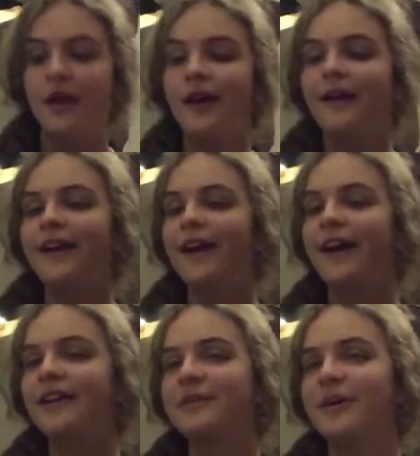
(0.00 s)
Hey
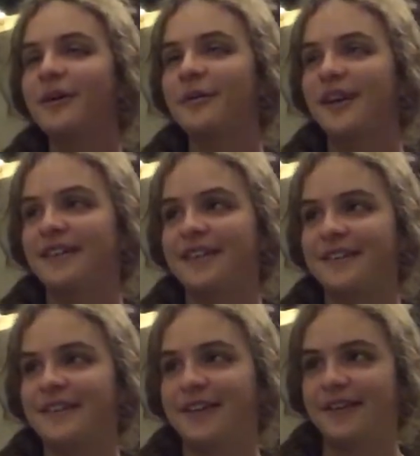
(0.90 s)
guys, welcome back to the
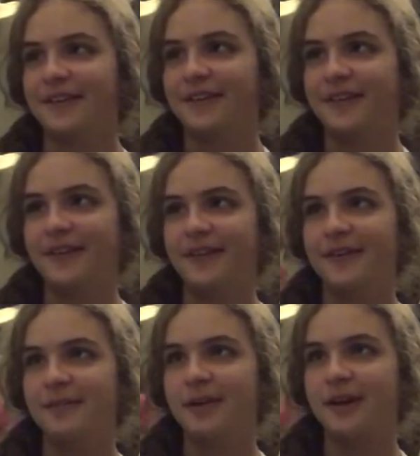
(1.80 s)
channel. So it's
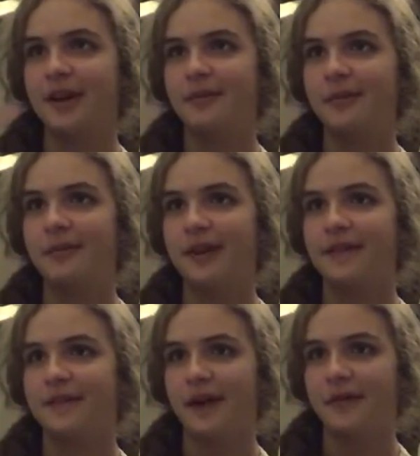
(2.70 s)
been a couple
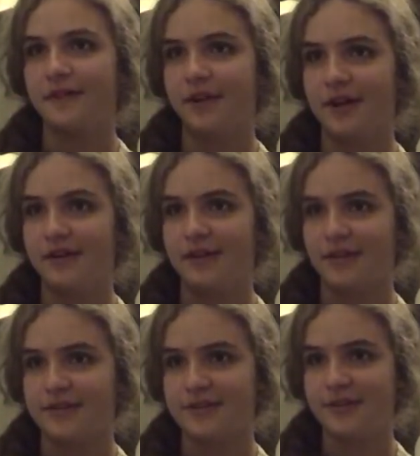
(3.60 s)
weeks. That was not
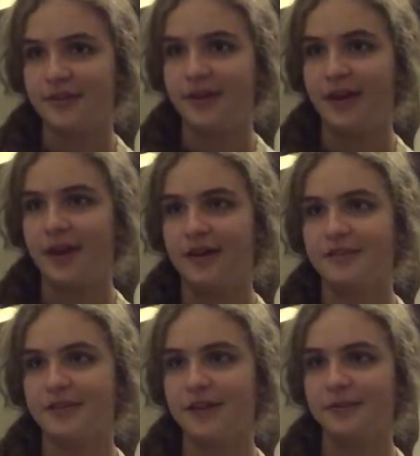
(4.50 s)
intentional. I
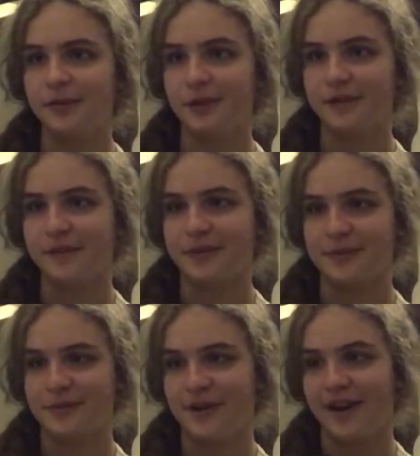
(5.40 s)
just keep doing stuff on
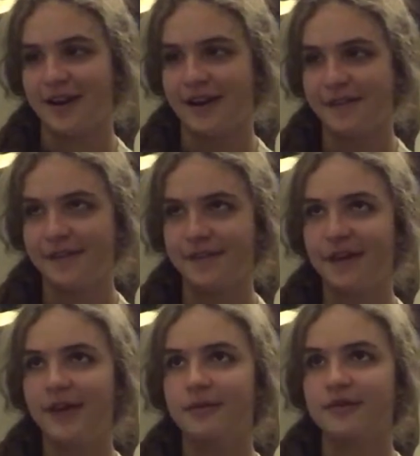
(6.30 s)
Fridays,
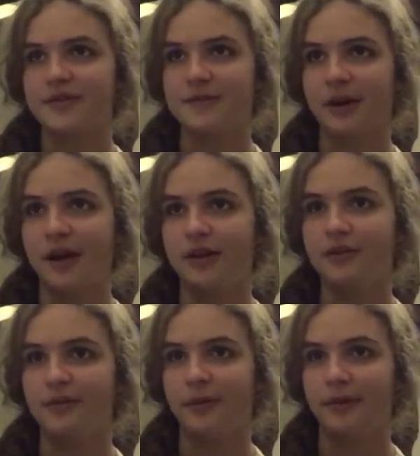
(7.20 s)
which is my new
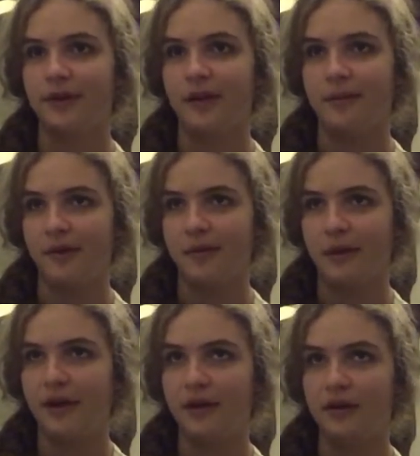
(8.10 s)
filming day, by the
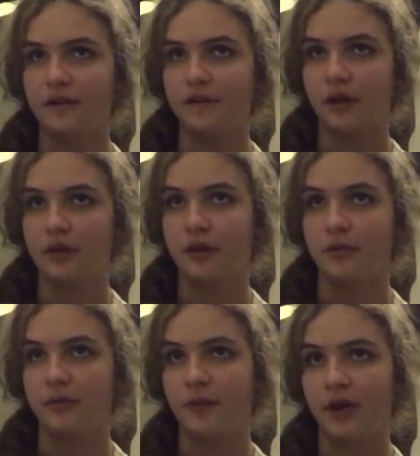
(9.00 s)
way. I decided to go
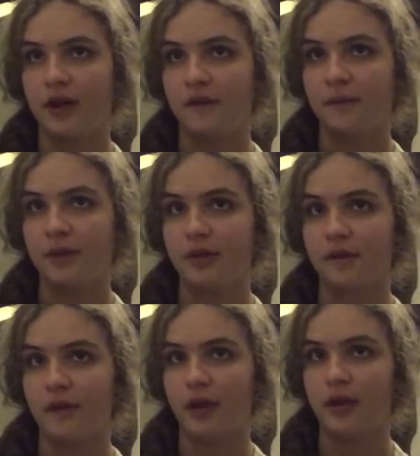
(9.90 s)
with Fridays because
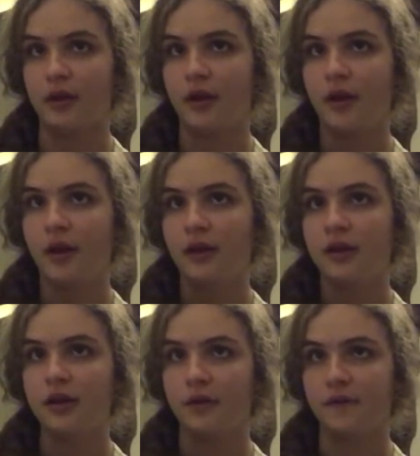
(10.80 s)
then,
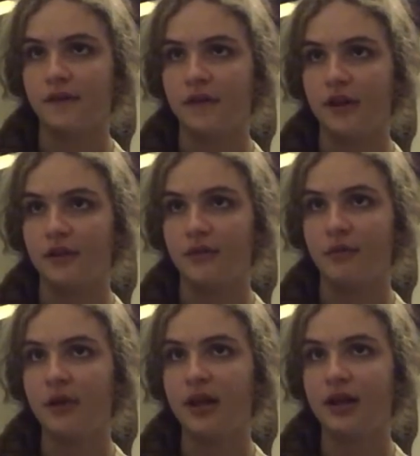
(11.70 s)
it's at the end of the
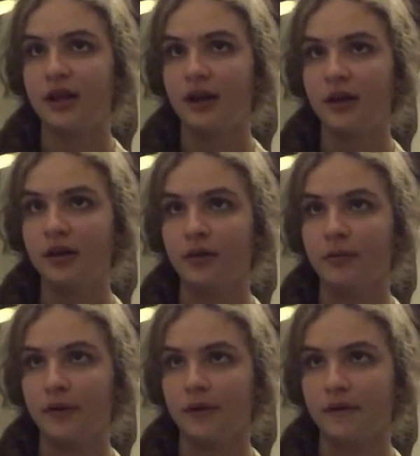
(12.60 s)
week.
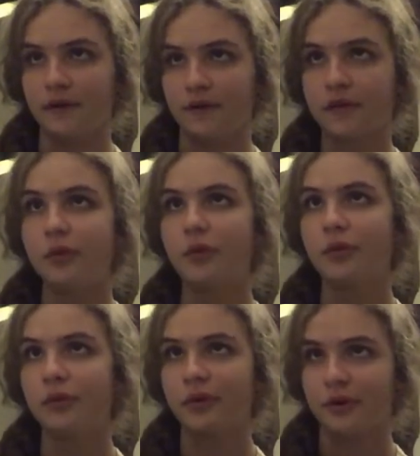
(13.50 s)
Nobody's in
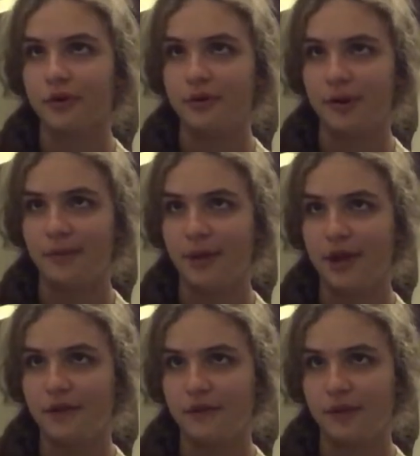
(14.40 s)
school, including
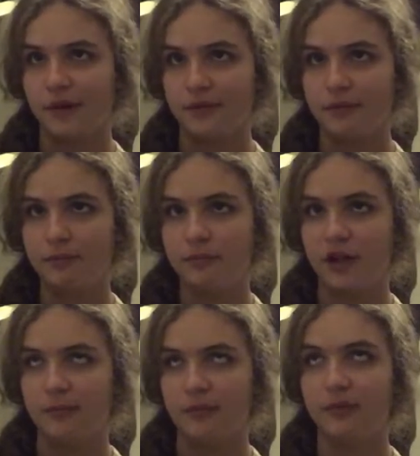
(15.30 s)
me, so I have
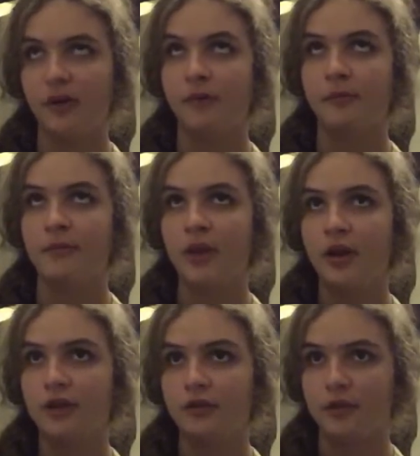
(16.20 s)
time to film.
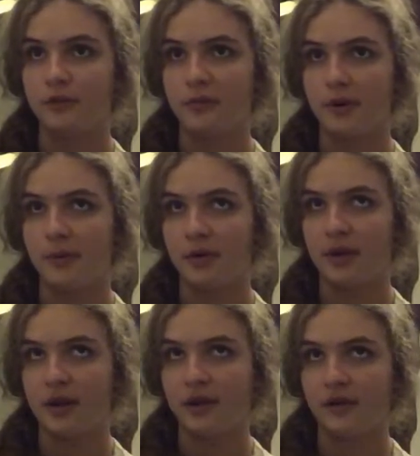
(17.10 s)
Don't have to worry about
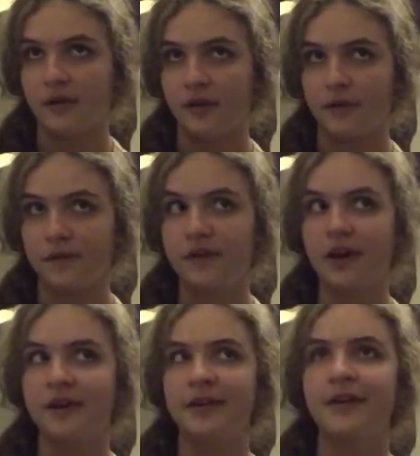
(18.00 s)
getting anything else
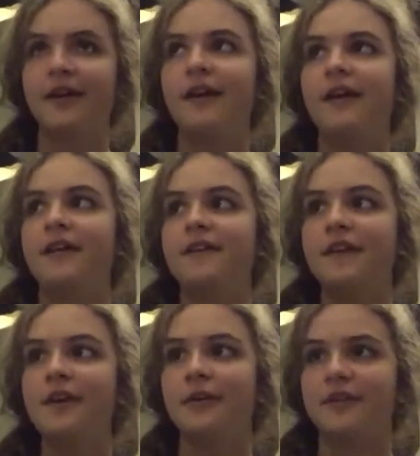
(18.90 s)
done.
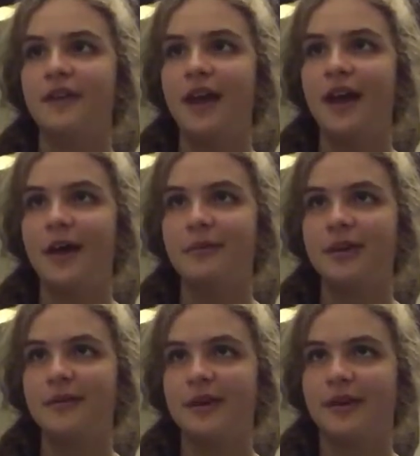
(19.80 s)
So today I'm going
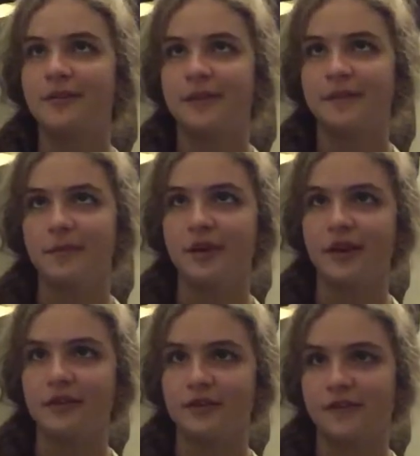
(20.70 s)
to be covering some pretty
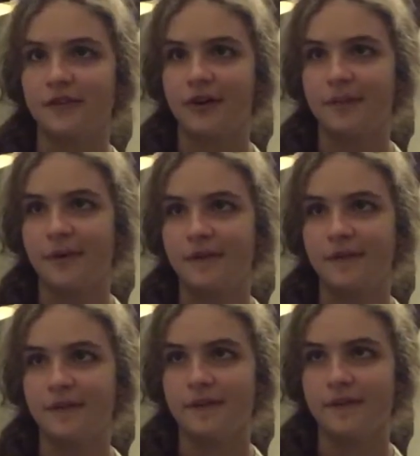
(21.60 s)
interesting topics.
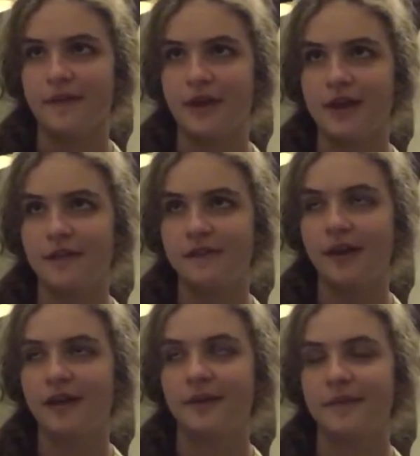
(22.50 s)
This is the
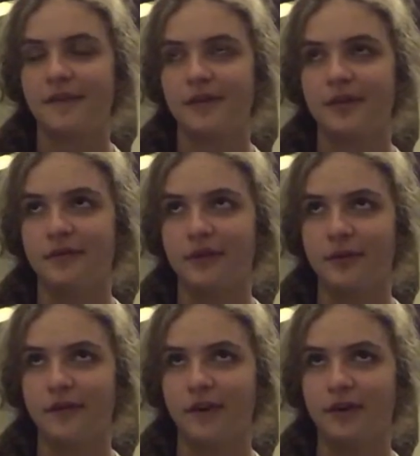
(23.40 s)
second episode of No
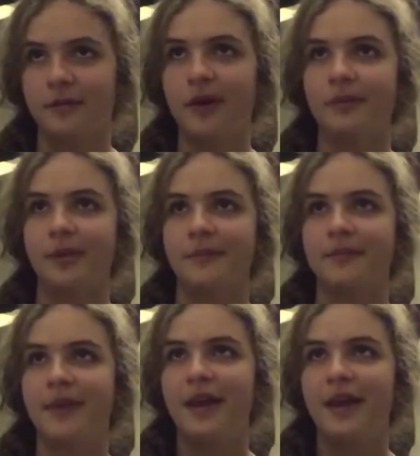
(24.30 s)
Sight, No Problem.